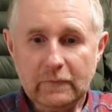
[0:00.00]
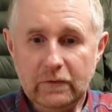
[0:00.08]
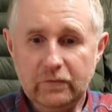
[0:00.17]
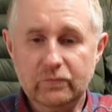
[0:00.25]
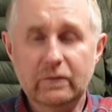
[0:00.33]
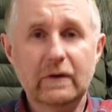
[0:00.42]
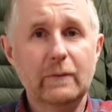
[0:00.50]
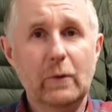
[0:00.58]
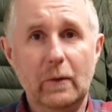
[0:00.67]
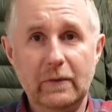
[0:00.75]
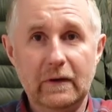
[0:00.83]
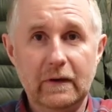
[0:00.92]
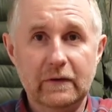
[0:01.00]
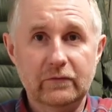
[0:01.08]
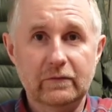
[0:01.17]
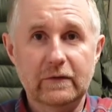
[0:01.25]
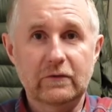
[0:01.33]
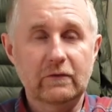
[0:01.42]
It's really popular, it's
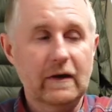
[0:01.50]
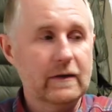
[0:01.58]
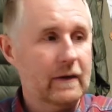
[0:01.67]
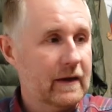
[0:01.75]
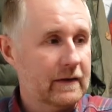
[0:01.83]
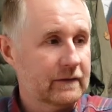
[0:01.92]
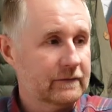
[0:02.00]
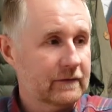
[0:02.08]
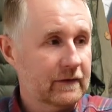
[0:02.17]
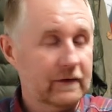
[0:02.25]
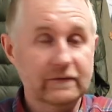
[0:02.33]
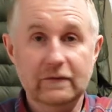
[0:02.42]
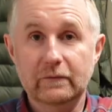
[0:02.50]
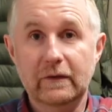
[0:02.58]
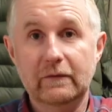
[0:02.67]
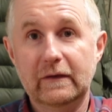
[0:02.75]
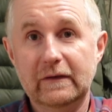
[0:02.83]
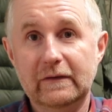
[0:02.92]
really great, and until
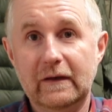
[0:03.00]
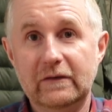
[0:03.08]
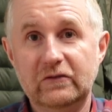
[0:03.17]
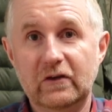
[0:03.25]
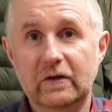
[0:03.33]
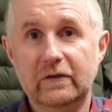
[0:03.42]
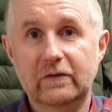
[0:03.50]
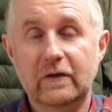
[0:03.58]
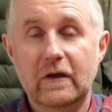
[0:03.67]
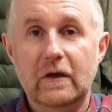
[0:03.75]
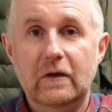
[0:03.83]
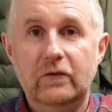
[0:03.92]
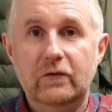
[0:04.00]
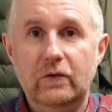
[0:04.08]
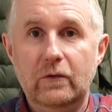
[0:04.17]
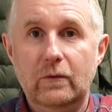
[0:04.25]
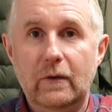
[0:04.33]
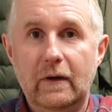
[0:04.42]
now I hadn't had a chance
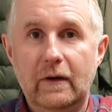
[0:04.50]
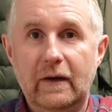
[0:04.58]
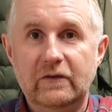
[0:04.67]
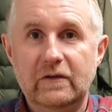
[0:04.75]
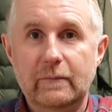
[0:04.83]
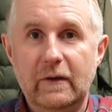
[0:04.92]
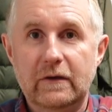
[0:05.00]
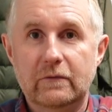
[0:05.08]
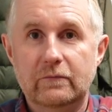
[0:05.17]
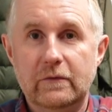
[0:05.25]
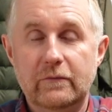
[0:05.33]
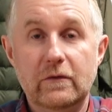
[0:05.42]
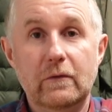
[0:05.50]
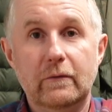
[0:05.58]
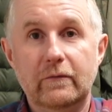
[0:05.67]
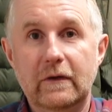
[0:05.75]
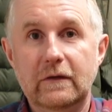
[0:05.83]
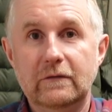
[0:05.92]
to actually make a review
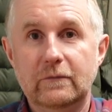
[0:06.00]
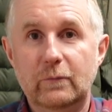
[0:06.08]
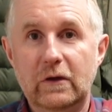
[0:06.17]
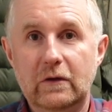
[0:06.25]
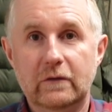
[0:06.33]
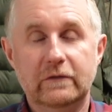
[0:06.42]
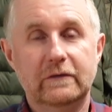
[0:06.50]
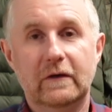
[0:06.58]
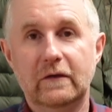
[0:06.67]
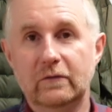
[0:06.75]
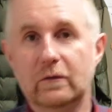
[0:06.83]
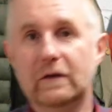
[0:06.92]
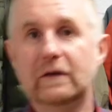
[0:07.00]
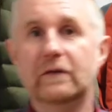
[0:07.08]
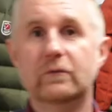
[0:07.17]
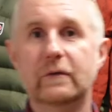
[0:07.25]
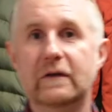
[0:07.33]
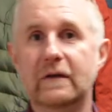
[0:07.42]
of these because as quickly
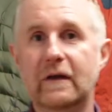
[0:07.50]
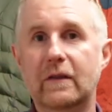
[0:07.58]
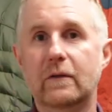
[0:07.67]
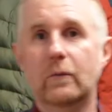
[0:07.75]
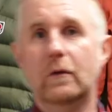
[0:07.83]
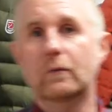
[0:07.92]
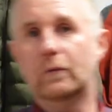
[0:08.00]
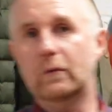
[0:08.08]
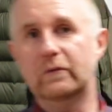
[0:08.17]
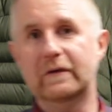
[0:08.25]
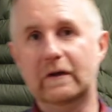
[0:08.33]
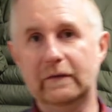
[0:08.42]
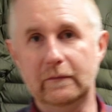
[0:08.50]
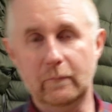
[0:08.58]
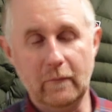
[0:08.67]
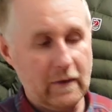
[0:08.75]
as we could get them, we were selling them.